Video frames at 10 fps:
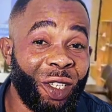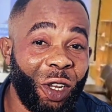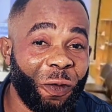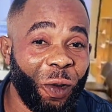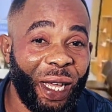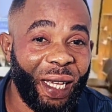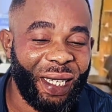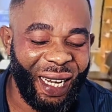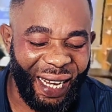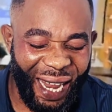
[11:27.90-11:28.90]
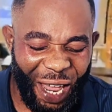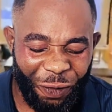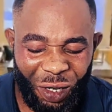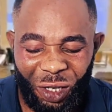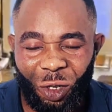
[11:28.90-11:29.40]
Don't forget,
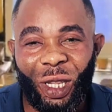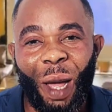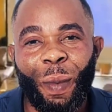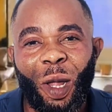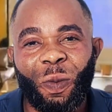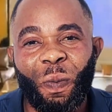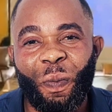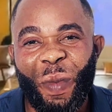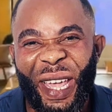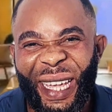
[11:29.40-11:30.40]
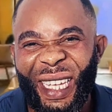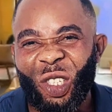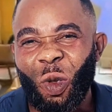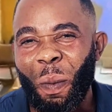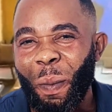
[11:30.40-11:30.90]
life is not about making
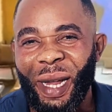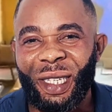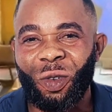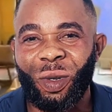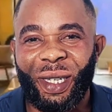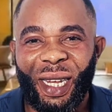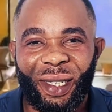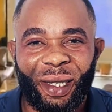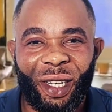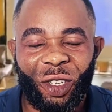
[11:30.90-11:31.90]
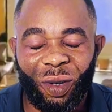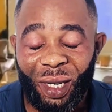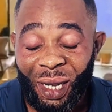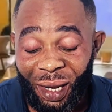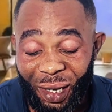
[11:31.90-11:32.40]
some magical destination.
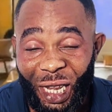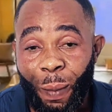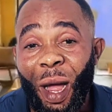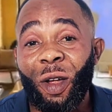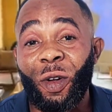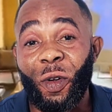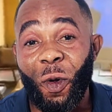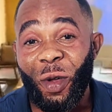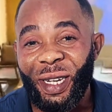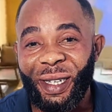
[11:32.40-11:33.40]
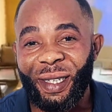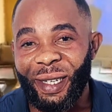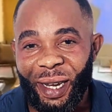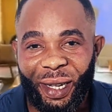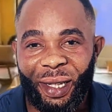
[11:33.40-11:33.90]
It's about growing
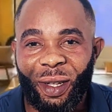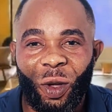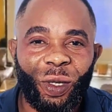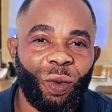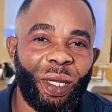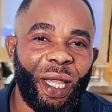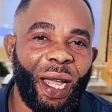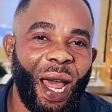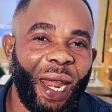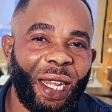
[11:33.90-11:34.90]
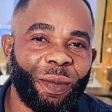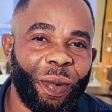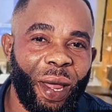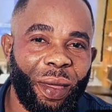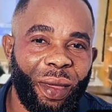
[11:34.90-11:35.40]
daily until we take our last
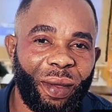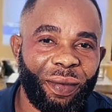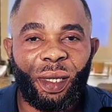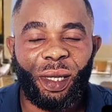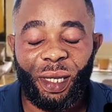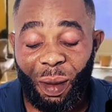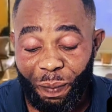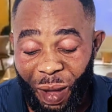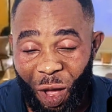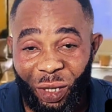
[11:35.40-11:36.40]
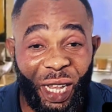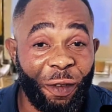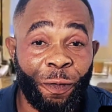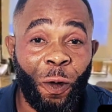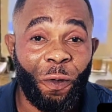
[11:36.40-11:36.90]
breath. It's about
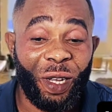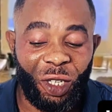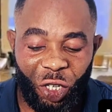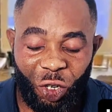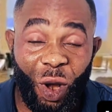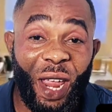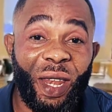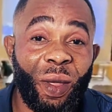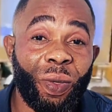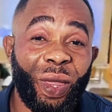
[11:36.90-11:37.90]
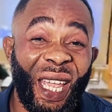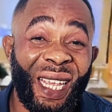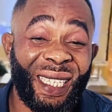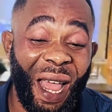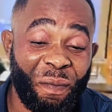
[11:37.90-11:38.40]
evolving, trying new
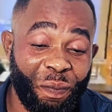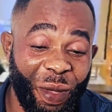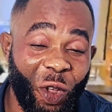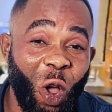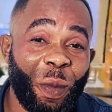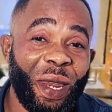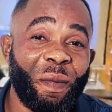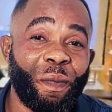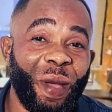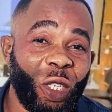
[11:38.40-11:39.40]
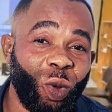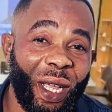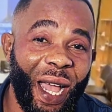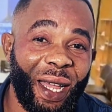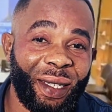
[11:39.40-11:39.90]
things, and becoming the best
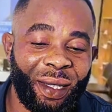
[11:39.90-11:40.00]
we can.